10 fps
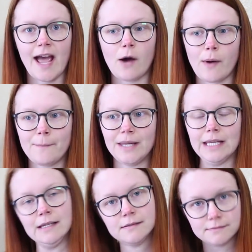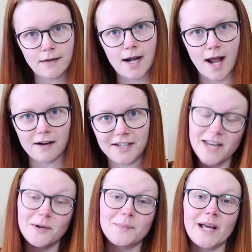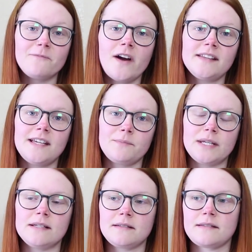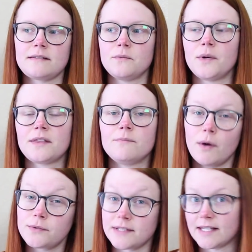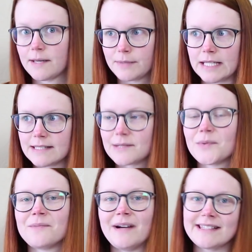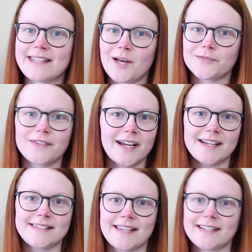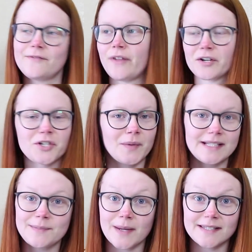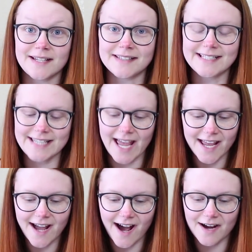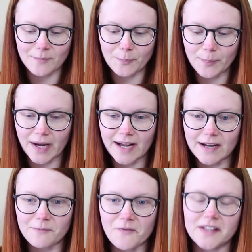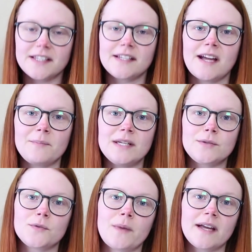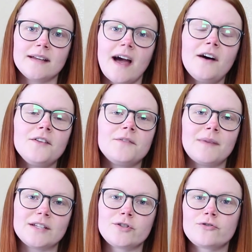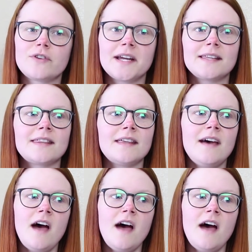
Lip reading: how I be right now. Anyway, but I'm finally at peace with, mostly at peace with myself. Like I said, it fluctuates based on the day, but I'm finally at peace with my health, my strength,